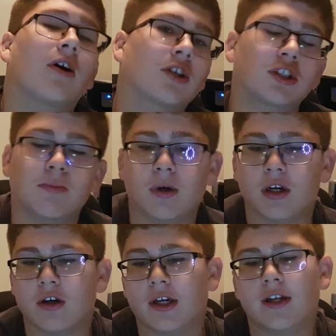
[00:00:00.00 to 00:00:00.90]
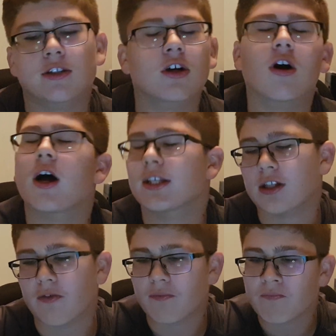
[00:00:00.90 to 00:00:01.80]
oxygen monitoring and it's got all that
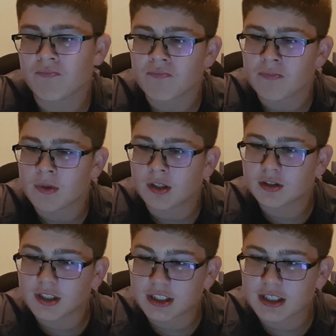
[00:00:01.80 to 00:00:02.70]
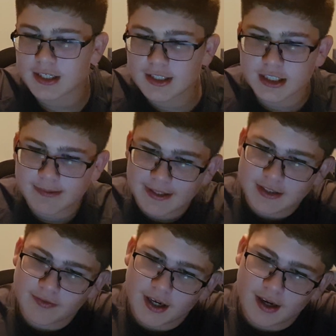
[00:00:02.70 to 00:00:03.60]
stuff. So it is
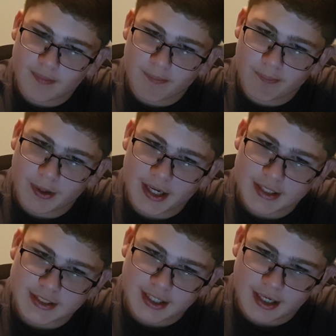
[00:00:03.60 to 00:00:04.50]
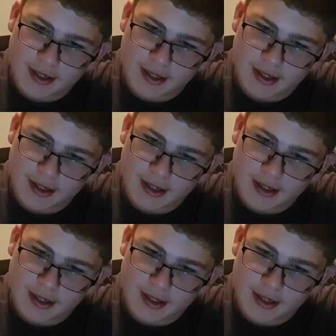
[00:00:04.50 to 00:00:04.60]
expensive, but